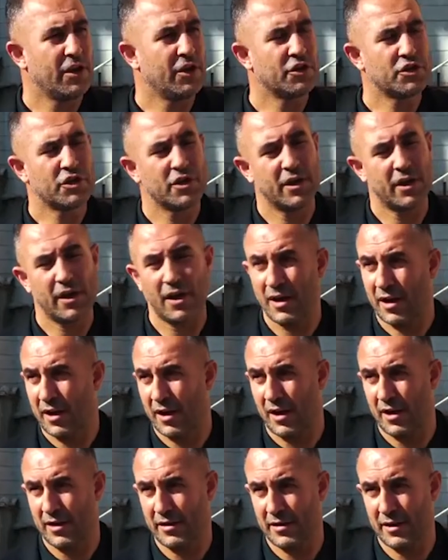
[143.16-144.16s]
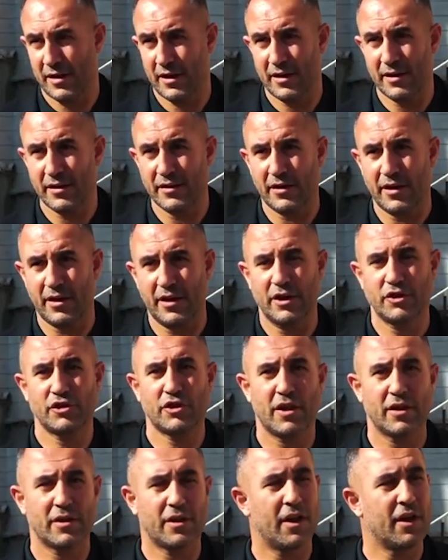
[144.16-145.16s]
the territory of former building
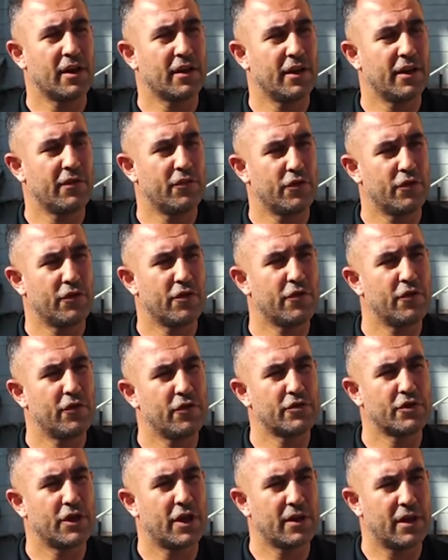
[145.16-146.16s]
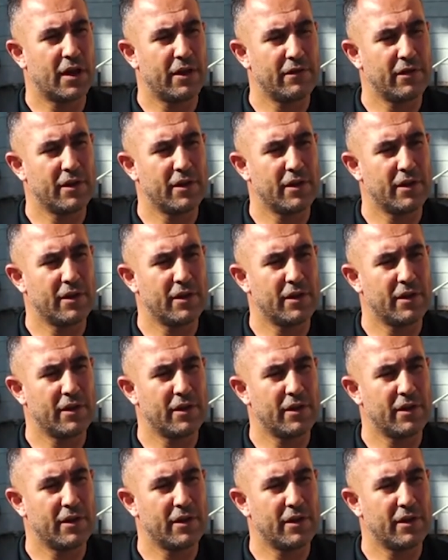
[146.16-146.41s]
materials plant, has